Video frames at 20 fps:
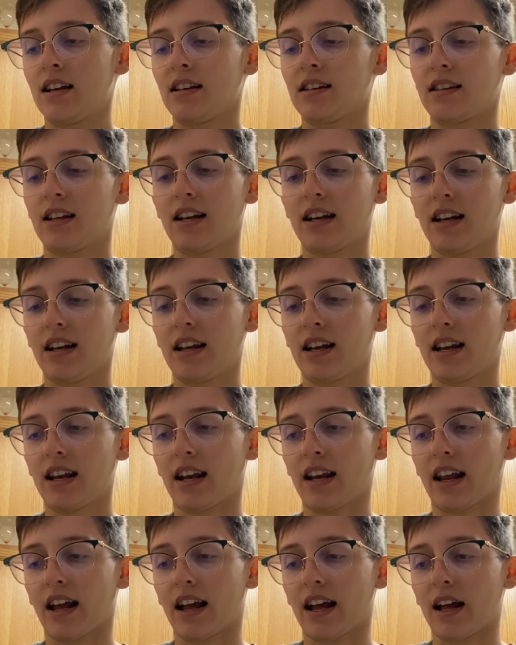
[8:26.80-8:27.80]
Da da da
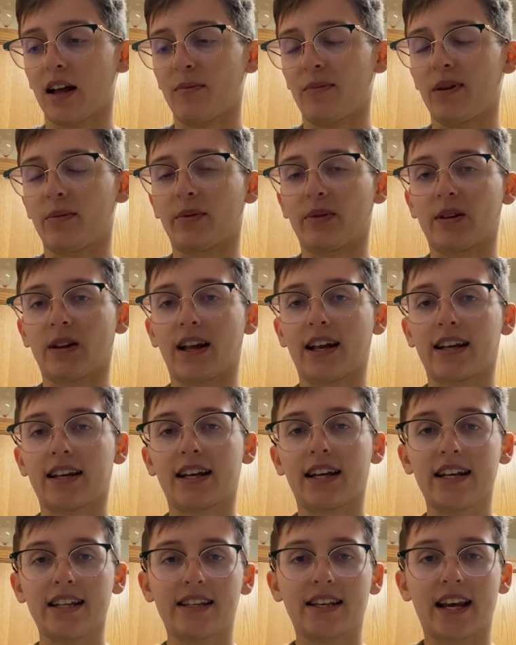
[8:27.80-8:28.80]
da da. People are like,
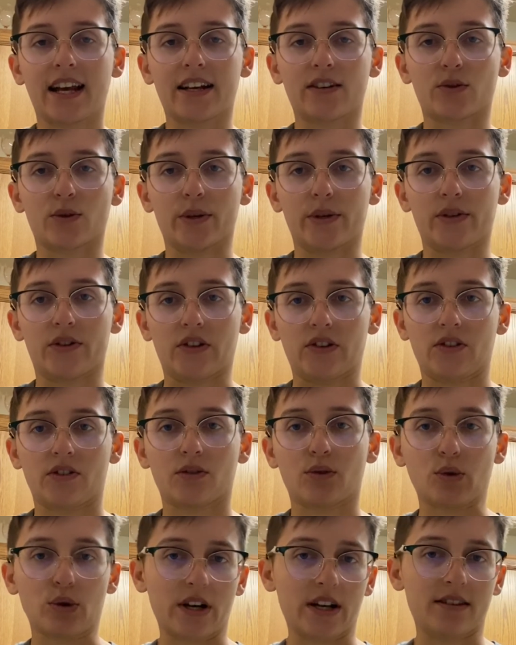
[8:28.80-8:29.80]
kids can't
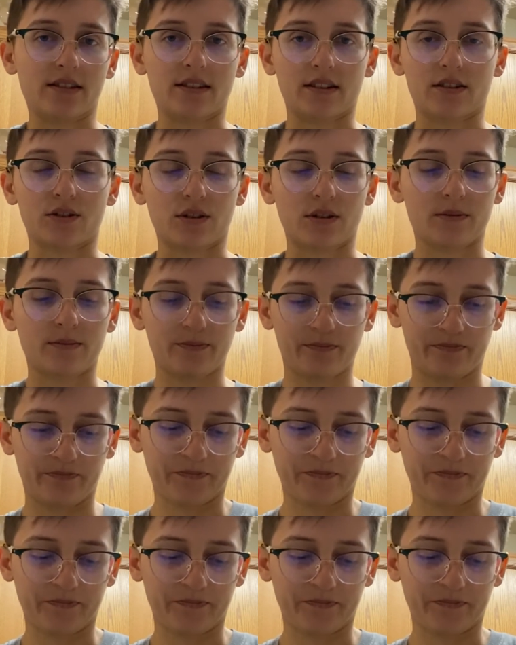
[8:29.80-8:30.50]
transition.